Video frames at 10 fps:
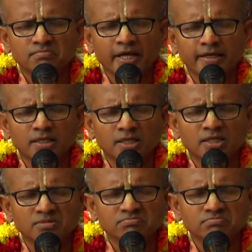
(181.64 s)
like
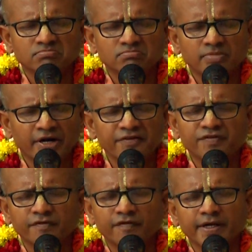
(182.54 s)
uh, ready
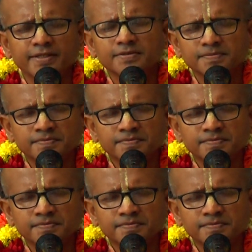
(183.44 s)
for a fight.